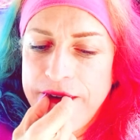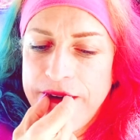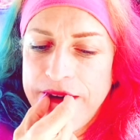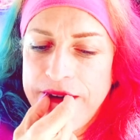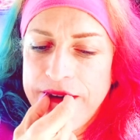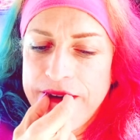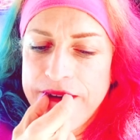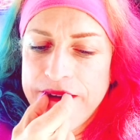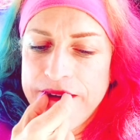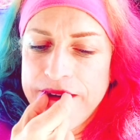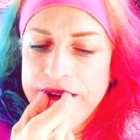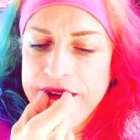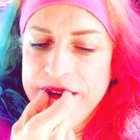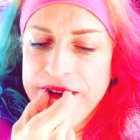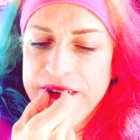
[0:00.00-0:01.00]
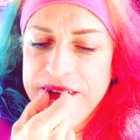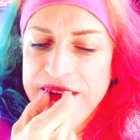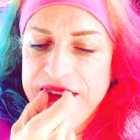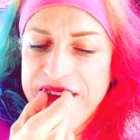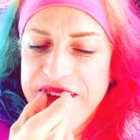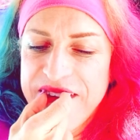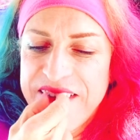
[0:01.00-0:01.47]
and
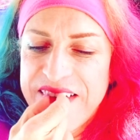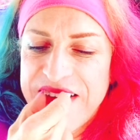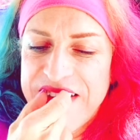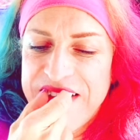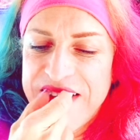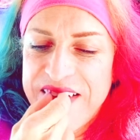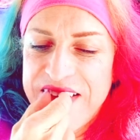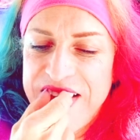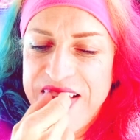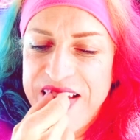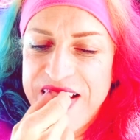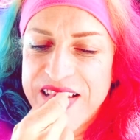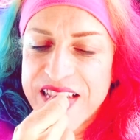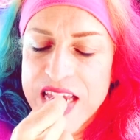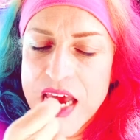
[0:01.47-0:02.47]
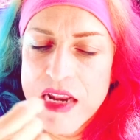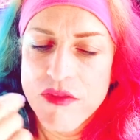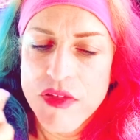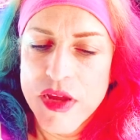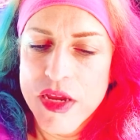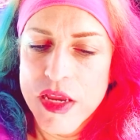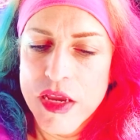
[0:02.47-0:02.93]
it's kind of
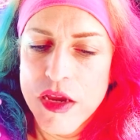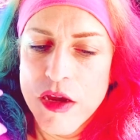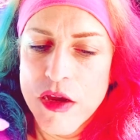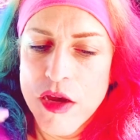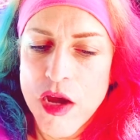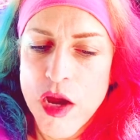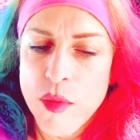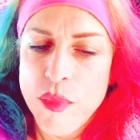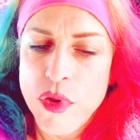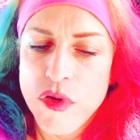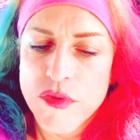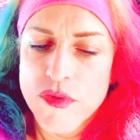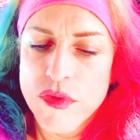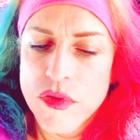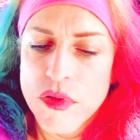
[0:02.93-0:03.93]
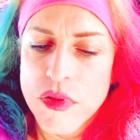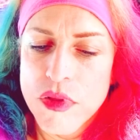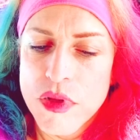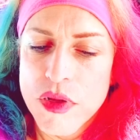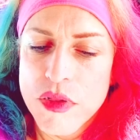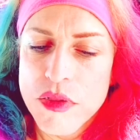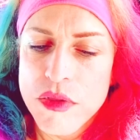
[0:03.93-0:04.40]
like a beautiful
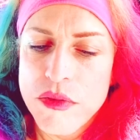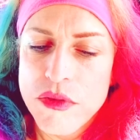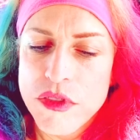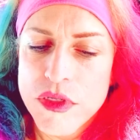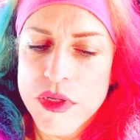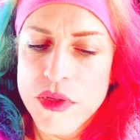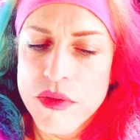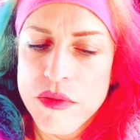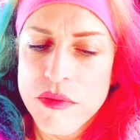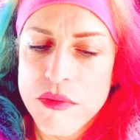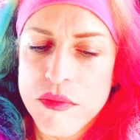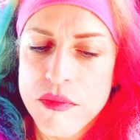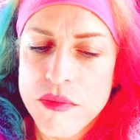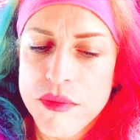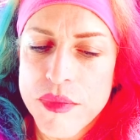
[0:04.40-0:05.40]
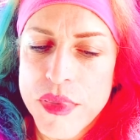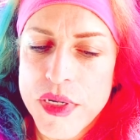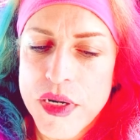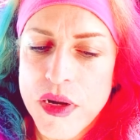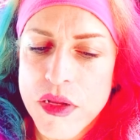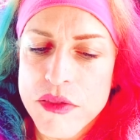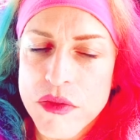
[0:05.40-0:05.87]
illusion, but
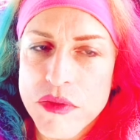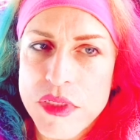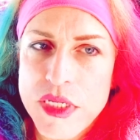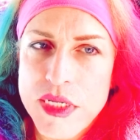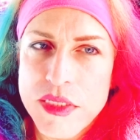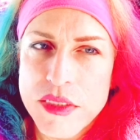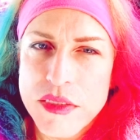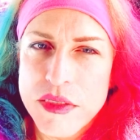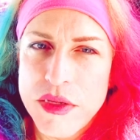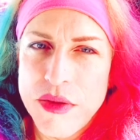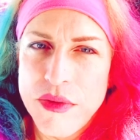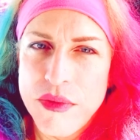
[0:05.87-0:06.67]
it also teaches you